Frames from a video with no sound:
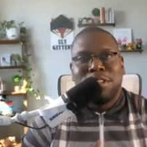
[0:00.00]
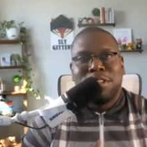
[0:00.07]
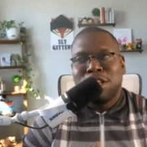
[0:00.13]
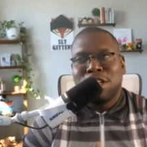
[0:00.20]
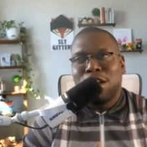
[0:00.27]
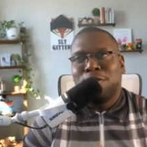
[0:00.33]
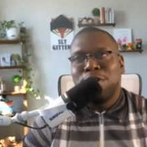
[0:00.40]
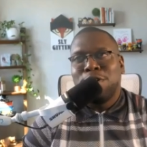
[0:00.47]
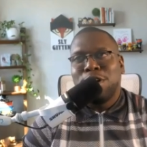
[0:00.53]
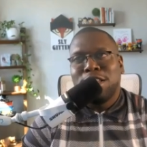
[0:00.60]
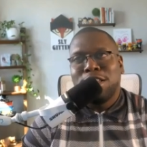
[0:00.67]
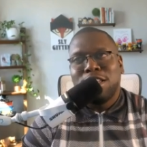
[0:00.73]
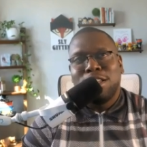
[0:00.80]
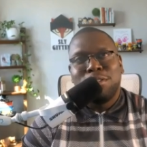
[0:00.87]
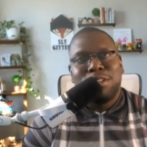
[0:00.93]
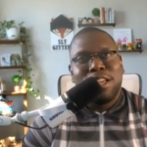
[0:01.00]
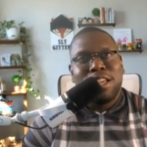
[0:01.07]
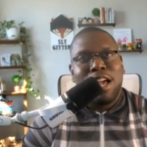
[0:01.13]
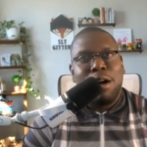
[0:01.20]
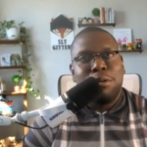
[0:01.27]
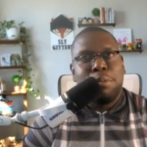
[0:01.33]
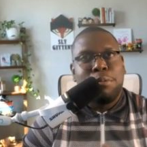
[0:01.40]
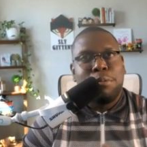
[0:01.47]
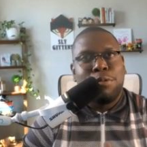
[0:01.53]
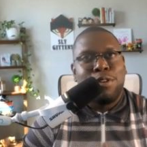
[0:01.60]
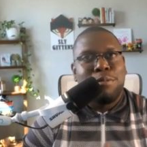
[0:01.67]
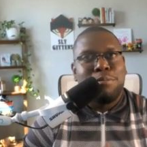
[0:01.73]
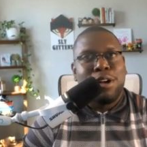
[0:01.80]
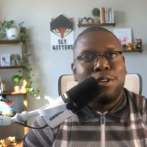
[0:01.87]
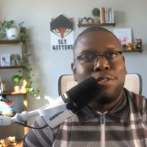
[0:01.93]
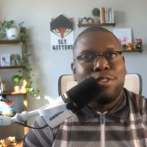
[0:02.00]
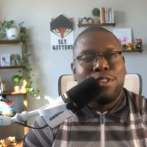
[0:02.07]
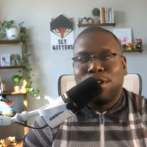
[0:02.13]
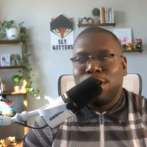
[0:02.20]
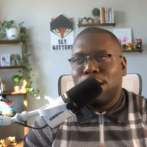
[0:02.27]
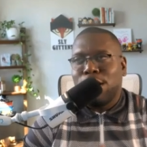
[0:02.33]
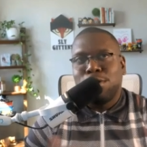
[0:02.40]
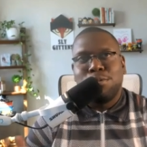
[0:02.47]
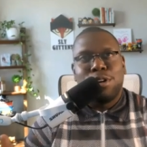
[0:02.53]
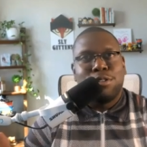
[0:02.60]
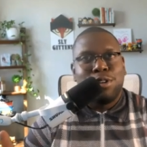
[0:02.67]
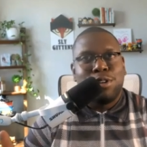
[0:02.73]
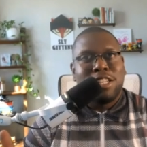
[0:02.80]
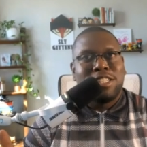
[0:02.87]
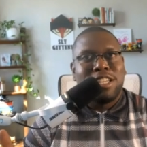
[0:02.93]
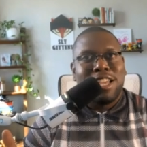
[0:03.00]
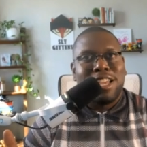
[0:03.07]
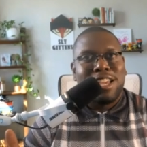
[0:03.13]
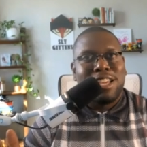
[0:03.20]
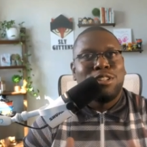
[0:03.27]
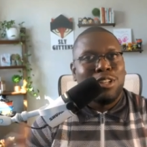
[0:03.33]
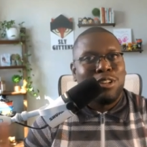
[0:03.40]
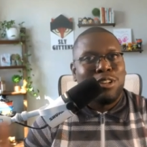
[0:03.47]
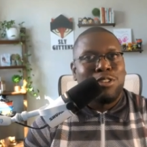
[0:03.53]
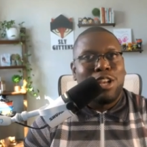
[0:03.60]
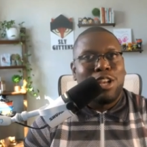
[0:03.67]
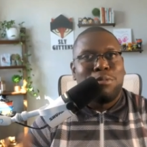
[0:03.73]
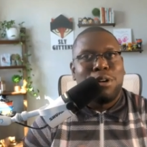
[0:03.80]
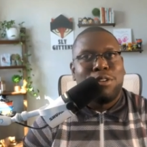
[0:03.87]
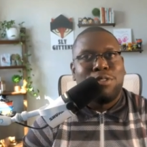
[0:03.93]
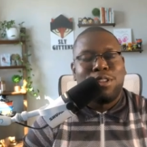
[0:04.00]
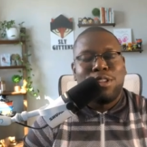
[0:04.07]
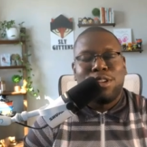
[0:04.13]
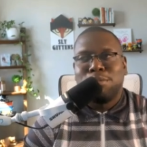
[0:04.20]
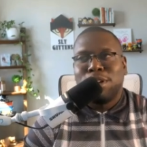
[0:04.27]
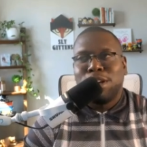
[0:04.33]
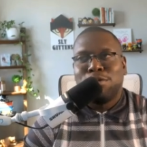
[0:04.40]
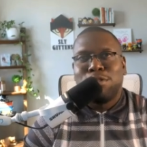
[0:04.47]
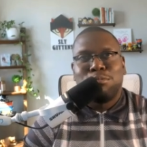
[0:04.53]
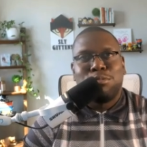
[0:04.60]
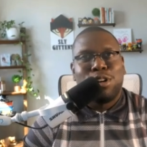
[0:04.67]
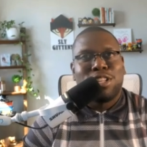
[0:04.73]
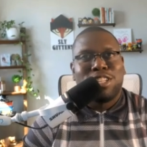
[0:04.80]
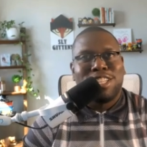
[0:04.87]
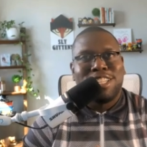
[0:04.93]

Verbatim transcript: was funny. And then they were like, people from Buffalo want to raise their hand or greater Buffalo. I'm like, I'm from Brooklyn.